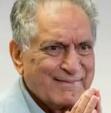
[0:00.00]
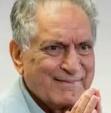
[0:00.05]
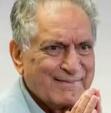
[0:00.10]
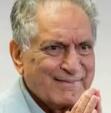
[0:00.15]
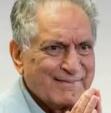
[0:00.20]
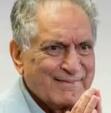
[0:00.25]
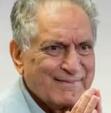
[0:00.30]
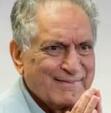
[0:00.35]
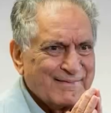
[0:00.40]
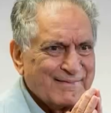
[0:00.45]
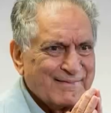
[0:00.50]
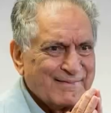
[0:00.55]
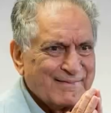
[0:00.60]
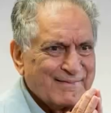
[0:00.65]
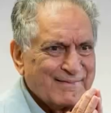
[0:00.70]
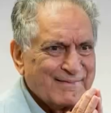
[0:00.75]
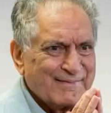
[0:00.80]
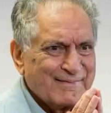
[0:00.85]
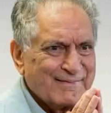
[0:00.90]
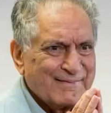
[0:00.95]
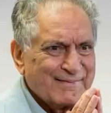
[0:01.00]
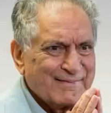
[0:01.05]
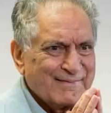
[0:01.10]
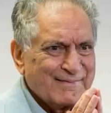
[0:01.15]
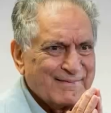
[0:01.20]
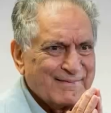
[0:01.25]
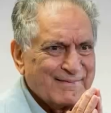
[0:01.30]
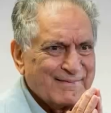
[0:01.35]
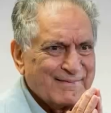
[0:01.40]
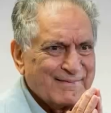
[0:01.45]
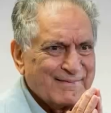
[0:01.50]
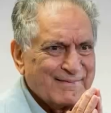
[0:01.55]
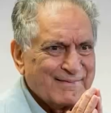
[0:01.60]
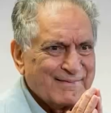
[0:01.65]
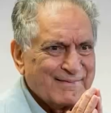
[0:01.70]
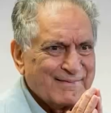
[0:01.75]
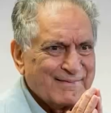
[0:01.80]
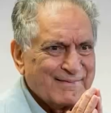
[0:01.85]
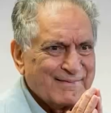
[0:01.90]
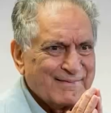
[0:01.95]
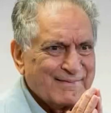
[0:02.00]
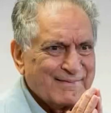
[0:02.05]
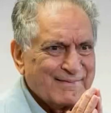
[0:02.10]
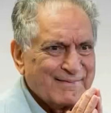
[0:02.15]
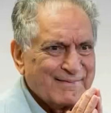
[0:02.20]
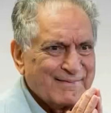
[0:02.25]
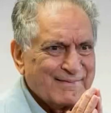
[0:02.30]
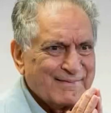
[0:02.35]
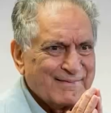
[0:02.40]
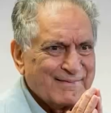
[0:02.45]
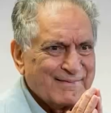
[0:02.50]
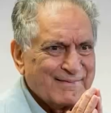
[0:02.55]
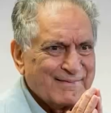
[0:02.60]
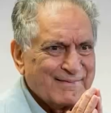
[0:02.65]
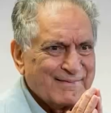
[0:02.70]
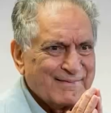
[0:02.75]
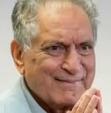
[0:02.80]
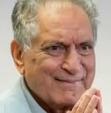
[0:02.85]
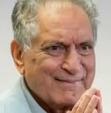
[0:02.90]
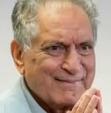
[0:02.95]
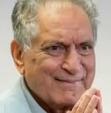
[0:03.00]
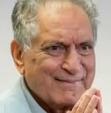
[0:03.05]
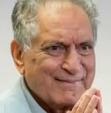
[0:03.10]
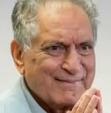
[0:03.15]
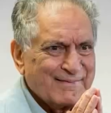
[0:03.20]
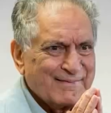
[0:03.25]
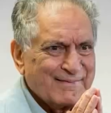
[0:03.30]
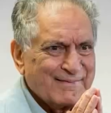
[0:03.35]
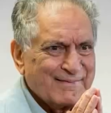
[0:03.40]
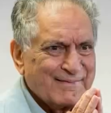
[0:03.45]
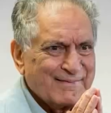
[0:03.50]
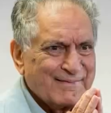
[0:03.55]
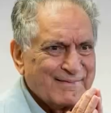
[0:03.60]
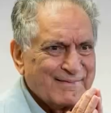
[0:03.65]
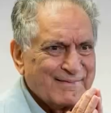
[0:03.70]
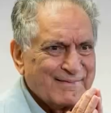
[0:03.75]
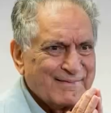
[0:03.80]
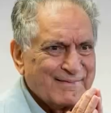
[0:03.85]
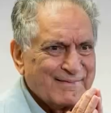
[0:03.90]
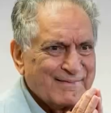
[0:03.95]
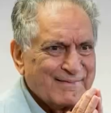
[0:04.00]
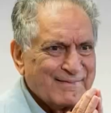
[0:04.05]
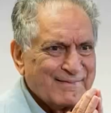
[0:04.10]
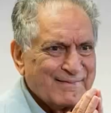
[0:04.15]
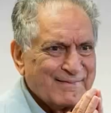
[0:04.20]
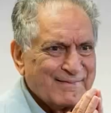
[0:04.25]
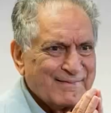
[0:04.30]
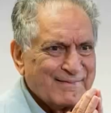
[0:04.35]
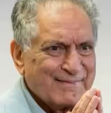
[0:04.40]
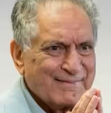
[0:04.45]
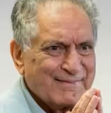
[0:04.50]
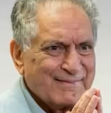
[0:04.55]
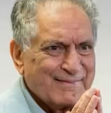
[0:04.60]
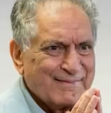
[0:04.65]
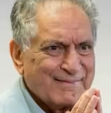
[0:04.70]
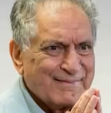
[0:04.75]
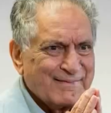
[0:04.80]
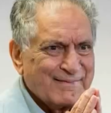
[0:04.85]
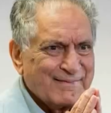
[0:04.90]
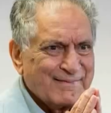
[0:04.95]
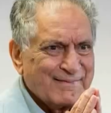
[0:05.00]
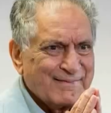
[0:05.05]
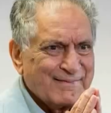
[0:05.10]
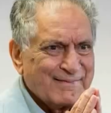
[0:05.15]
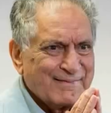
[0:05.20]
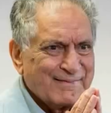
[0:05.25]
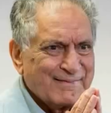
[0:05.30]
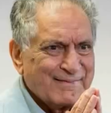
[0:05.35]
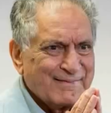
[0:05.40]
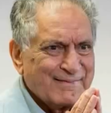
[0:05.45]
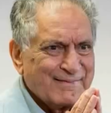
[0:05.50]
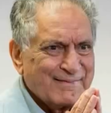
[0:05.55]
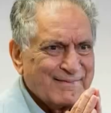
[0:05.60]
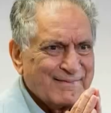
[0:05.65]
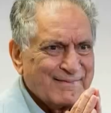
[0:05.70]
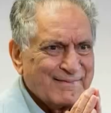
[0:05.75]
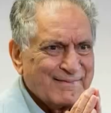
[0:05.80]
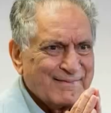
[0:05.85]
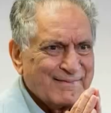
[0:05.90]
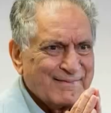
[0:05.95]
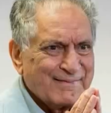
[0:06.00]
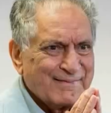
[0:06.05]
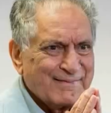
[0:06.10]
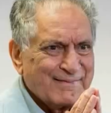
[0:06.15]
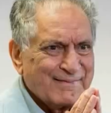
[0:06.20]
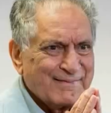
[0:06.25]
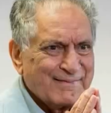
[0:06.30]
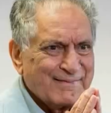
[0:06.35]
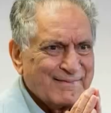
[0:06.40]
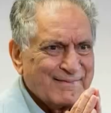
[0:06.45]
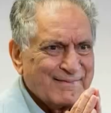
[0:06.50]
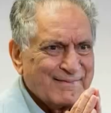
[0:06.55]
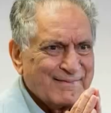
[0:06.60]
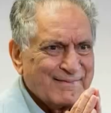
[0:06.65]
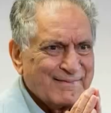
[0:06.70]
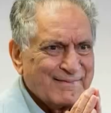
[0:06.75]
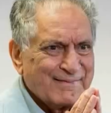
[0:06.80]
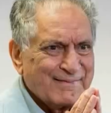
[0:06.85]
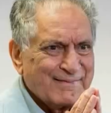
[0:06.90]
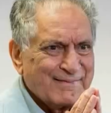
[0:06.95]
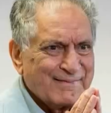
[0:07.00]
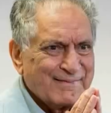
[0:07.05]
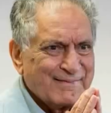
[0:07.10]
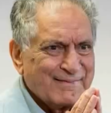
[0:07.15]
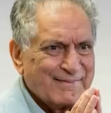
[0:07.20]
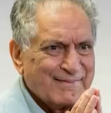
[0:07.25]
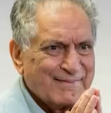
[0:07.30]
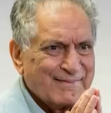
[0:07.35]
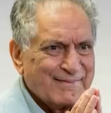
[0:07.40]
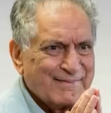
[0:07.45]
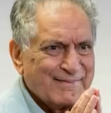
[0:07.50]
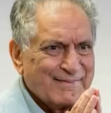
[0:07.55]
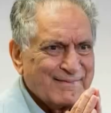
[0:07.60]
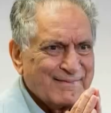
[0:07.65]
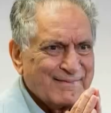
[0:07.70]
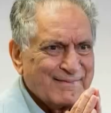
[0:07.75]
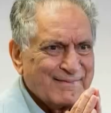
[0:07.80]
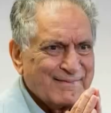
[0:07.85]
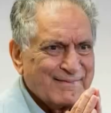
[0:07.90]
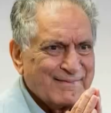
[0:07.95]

This is a still picture; no speech is visible.